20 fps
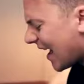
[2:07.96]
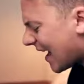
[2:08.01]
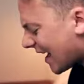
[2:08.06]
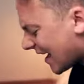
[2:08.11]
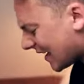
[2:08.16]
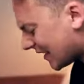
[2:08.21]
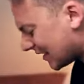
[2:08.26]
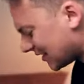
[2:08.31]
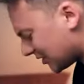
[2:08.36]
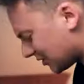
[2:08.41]

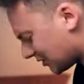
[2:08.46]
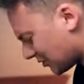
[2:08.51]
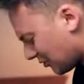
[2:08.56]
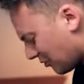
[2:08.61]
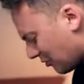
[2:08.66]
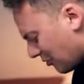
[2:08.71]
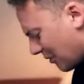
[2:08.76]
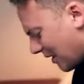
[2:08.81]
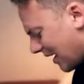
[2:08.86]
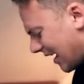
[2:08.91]
hate
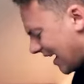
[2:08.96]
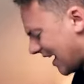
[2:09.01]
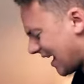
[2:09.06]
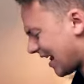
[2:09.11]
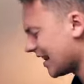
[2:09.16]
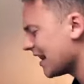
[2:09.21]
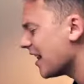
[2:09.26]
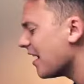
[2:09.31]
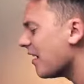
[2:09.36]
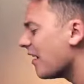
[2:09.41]
you,
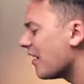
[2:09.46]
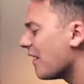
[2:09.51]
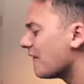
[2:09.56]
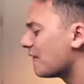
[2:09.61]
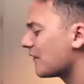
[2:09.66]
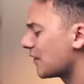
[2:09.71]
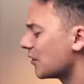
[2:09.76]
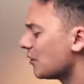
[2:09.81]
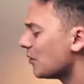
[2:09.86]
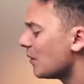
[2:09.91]
I
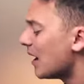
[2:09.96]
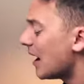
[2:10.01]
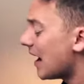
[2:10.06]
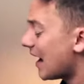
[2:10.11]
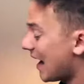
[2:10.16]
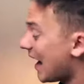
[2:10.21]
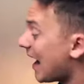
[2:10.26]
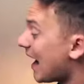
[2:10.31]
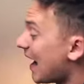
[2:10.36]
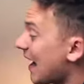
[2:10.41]
love you,
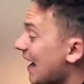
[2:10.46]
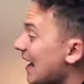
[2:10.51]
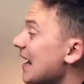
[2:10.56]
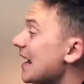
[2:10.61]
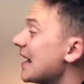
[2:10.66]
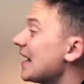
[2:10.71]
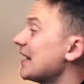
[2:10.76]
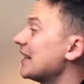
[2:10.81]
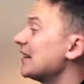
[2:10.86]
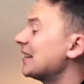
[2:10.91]
I
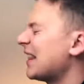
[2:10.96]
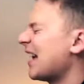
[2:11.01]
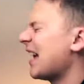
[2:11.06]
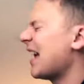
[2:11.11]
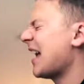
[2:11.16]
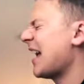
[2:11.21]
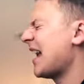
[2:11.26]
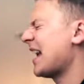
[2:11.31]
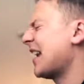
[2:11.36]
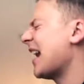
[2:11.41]
hate
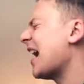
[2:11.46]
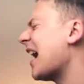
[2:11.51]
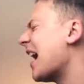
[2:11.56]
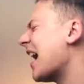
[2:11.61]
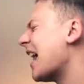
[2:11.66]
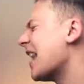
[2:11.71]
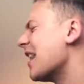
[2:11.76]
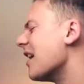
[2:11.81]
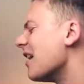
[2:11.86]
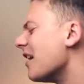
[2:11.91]
that,
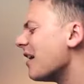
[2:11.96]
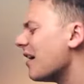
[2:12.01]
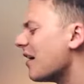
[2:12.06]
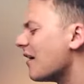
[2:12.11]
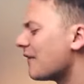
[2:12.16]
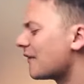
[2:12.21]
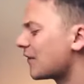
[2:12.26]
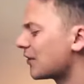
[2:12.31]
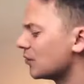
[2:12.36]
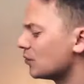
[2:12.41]
I
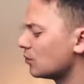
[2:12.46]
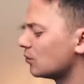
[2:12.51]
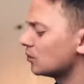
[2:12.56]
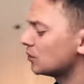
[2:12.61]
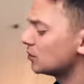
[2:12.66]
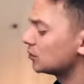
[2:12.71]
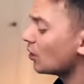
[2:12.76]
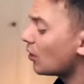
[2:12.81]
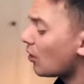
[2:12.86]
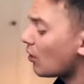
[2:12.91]
love you.
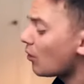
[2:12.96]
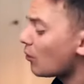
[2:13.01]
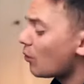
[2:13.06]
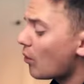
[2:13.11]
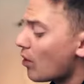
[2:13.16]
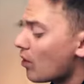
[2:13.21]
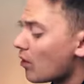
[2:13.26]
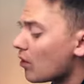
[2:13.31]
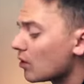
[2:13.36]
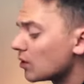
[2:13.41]
Don't
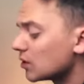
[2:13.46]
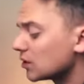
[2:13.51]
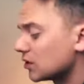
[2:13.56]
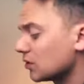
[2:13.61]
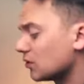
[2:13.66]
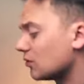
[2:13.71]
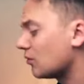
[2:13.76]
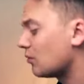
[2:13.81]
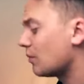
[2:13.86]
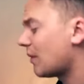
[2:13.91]
want
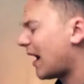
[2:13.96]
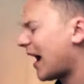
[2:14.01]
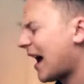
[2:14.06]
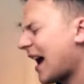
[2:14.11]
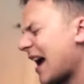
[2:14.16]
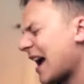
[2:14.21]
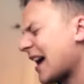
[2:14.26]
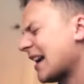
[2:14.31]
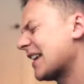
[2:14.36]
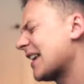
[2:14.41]
to, but
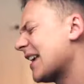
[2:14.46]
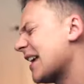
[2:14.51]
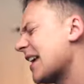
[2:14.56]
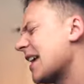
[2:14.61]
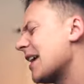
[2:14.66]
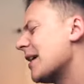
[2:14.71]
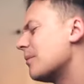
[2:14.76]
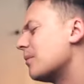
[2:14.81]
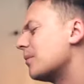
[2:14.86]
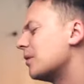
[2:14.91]
I
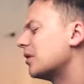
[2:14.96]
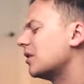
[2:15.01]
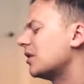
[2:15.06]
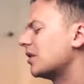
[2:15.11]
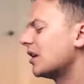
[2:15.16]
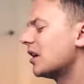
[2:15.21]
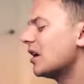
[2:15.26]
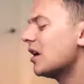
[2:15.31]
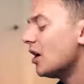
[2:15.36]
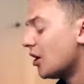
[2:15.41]
can't
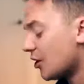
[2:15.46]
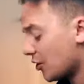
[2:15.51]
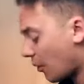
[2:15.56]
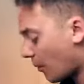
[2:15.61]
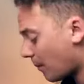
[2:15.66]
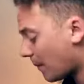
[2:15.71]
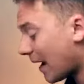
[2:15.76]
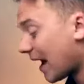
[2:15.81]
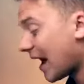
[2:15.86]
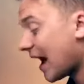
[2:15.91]
put
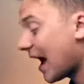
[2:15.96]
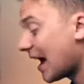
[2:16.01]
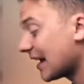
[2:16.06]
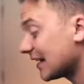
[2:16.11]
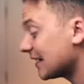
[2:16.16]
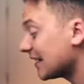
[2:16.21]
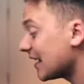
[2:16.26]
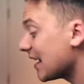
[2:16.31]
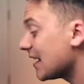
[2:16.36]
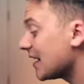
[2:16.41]

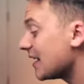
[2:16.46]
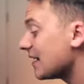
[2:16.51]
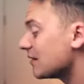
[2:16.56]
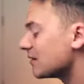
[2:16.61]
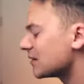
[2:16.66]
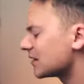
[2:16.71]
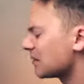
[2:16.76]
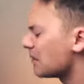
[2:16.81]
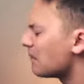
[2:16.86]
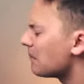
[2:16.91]
nobody
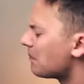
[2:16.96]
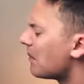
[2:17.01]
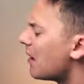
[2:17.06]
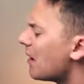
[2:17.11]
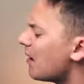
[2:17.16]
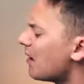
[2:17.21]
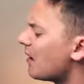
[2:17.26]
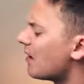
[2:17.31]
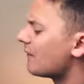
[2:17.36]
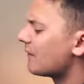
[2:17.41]
else
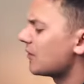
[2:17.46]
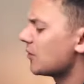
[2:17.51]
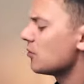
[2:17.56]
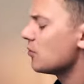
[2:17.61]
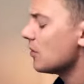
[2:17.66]
above